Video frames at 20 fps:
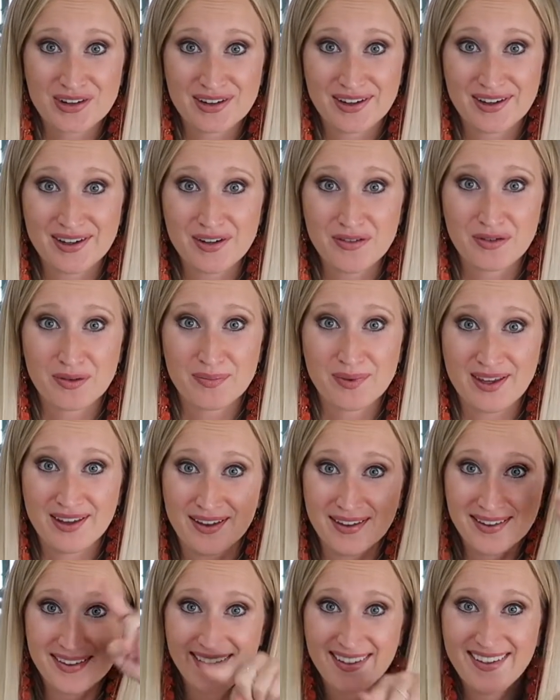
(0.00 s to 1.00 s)
to hide from
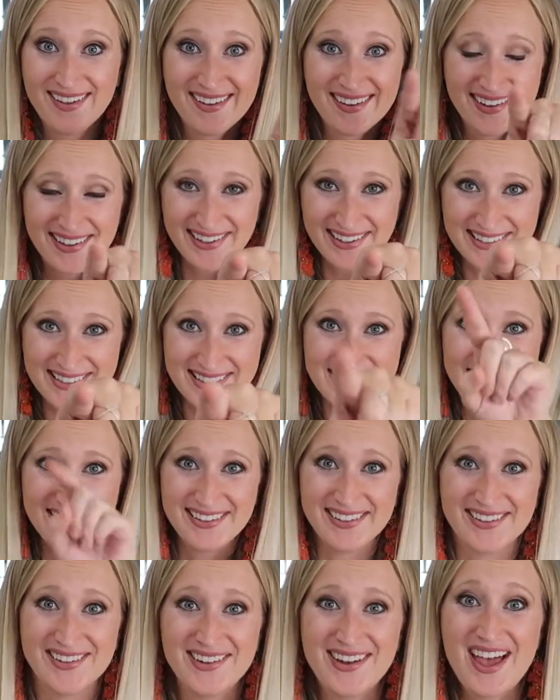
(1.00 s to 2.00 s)
me, I see
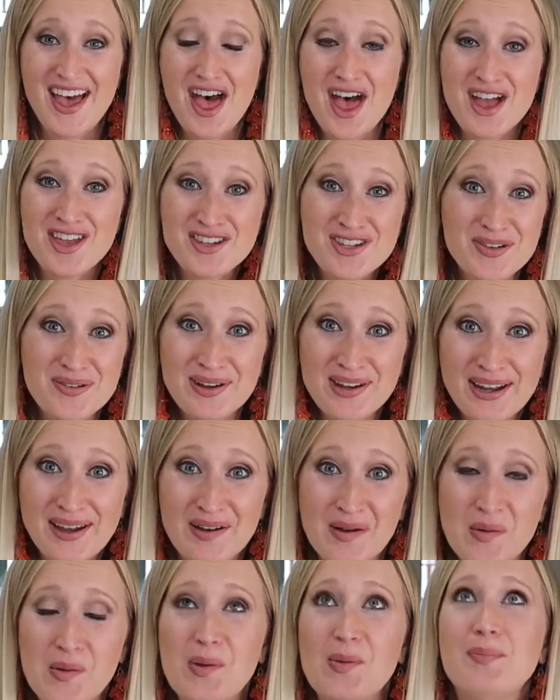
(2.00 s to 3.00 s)
you, and do it
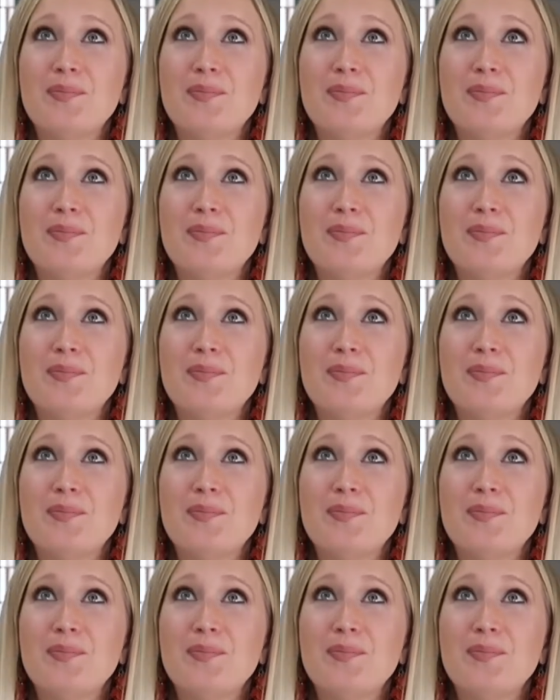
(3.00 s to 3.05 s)
now.